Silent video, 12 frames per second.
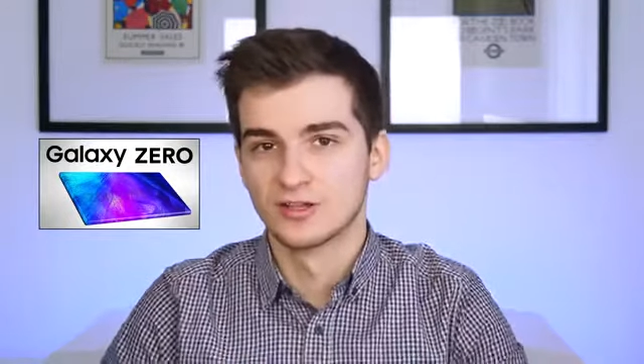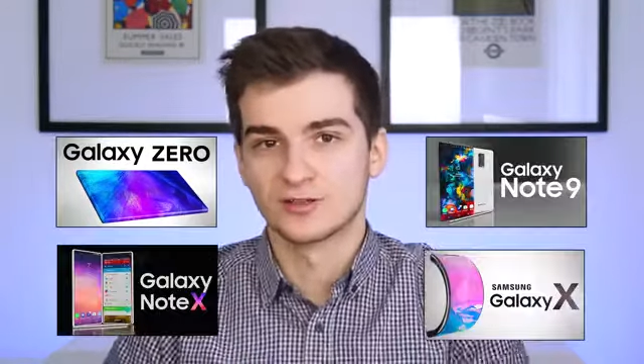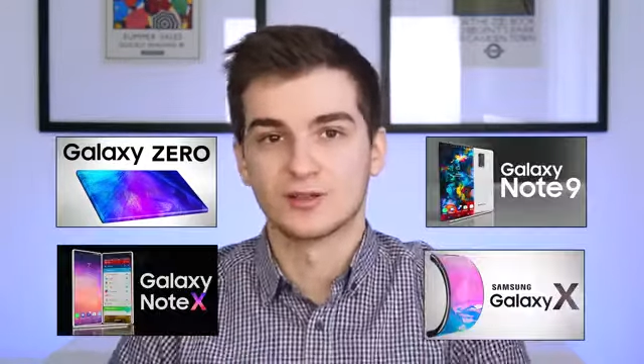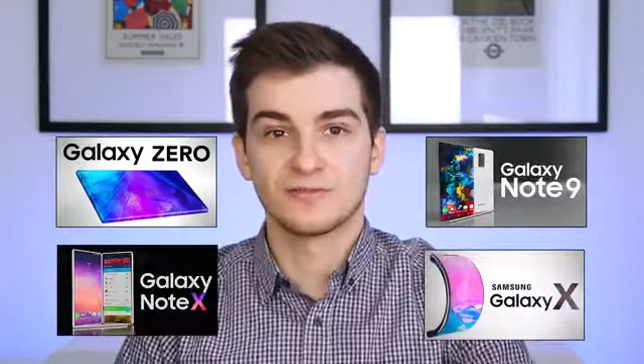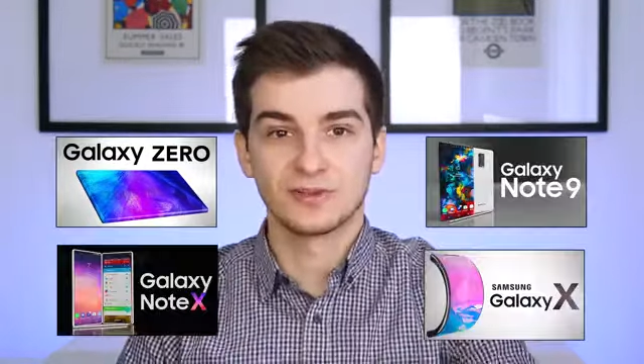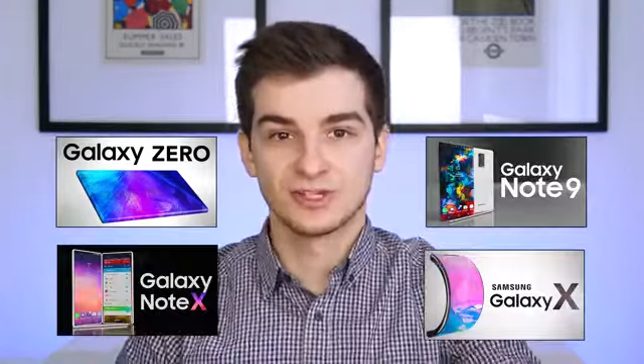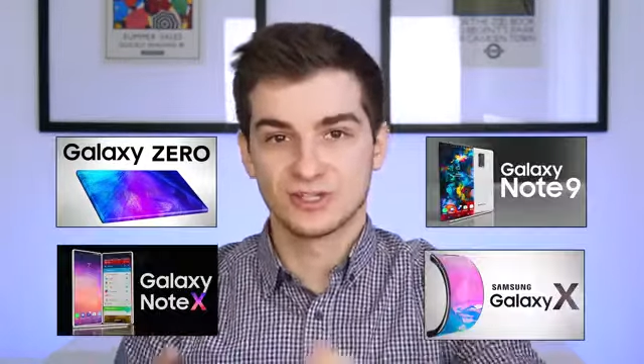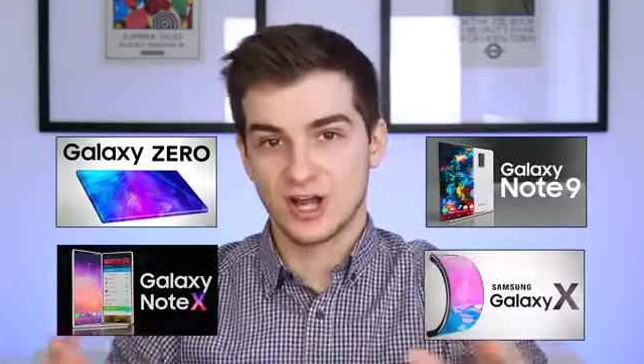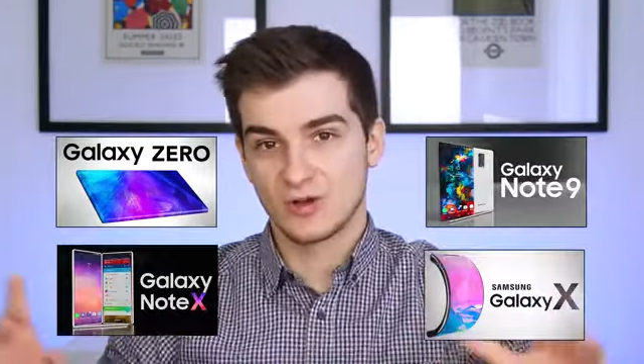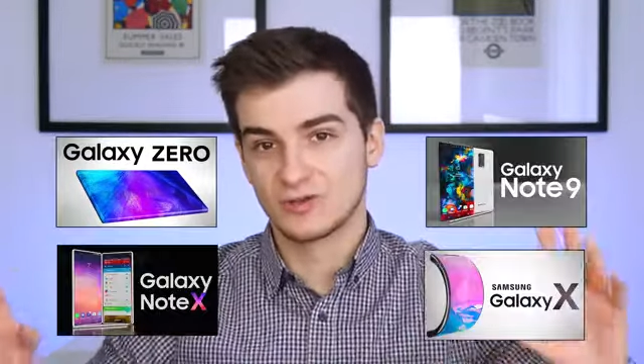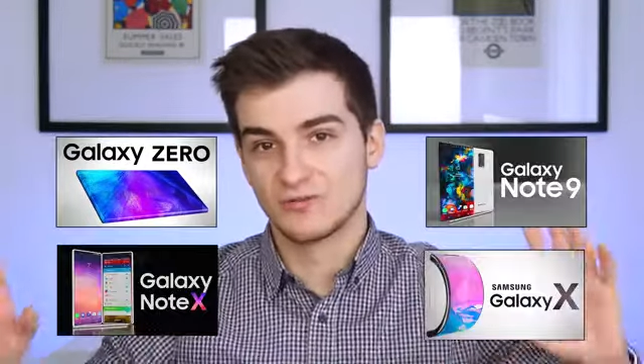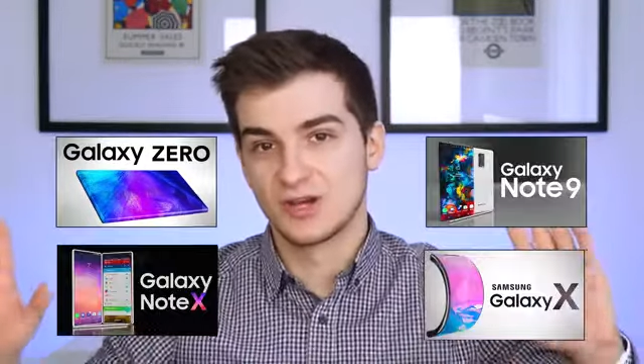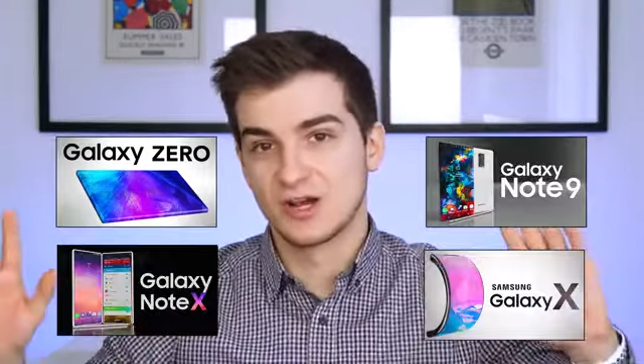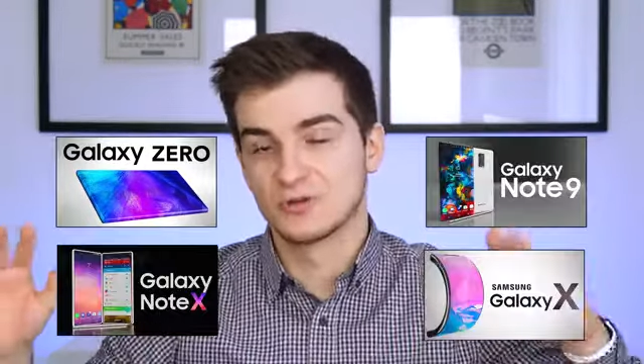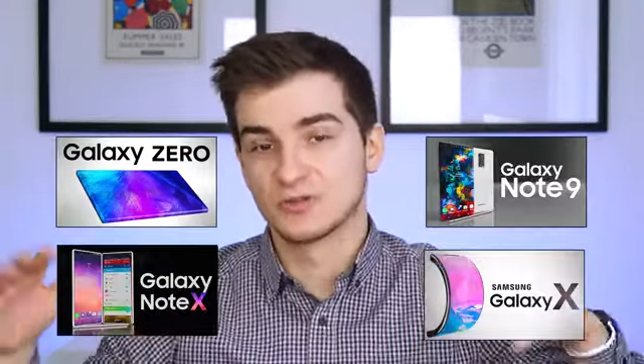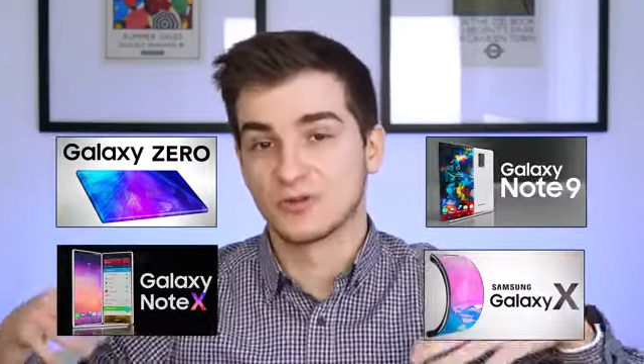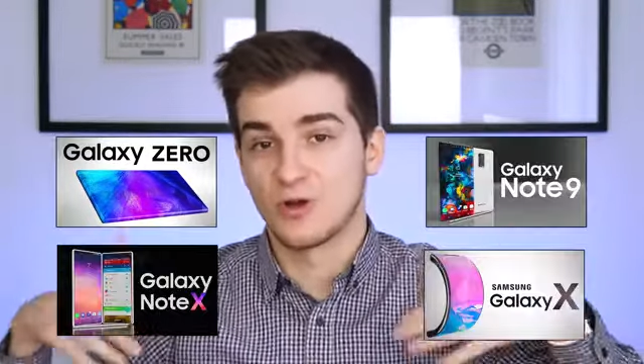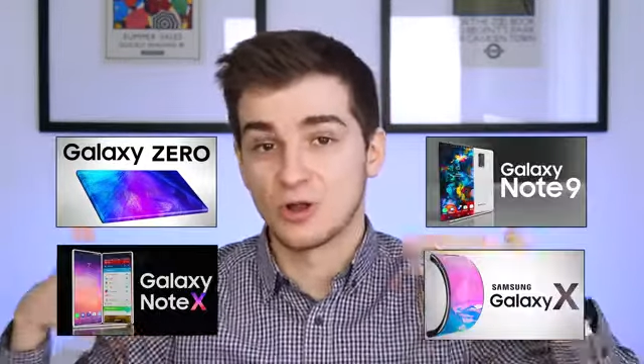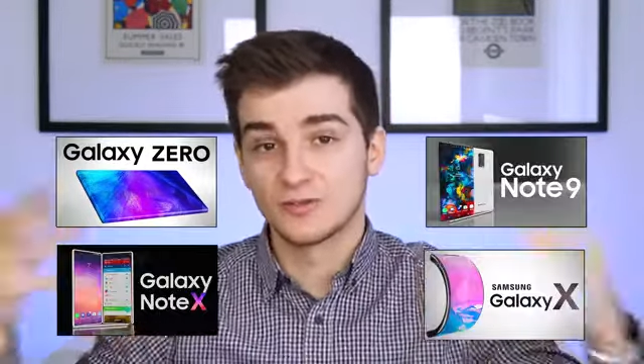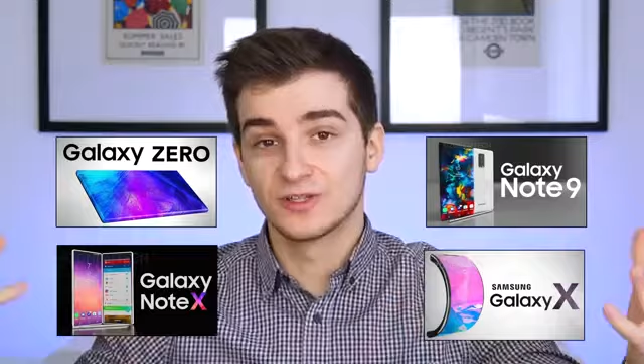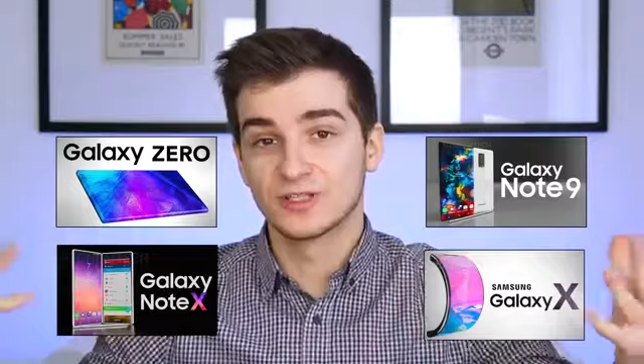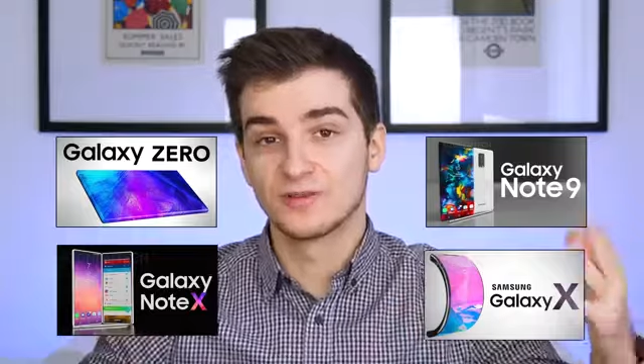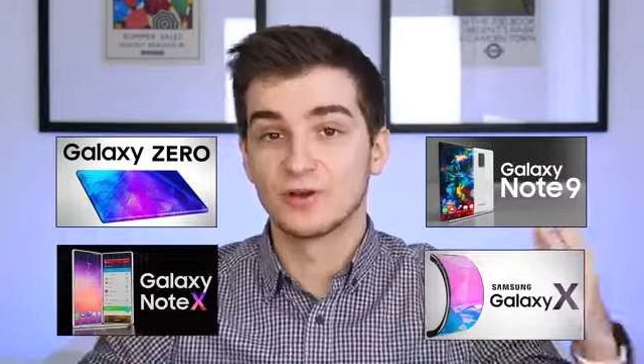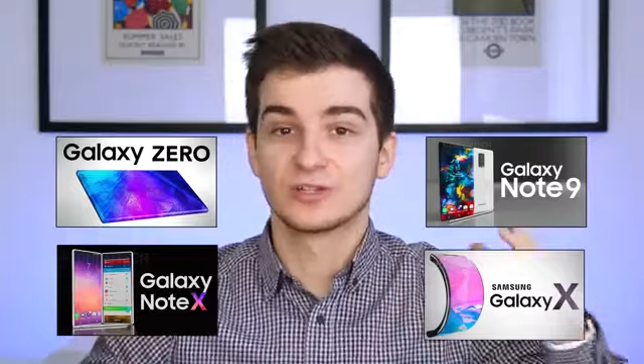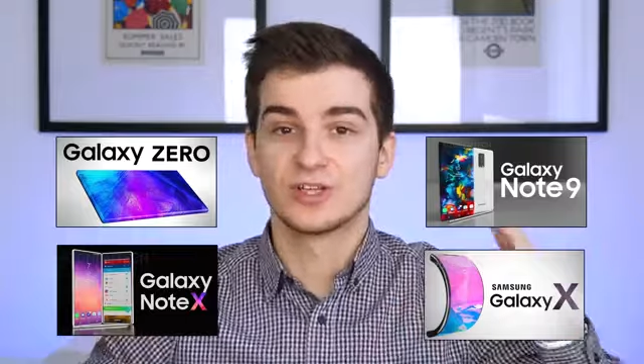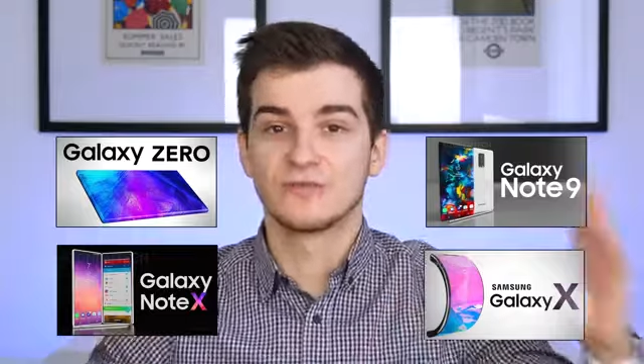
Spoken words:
So definitely check out the videos on all of these phones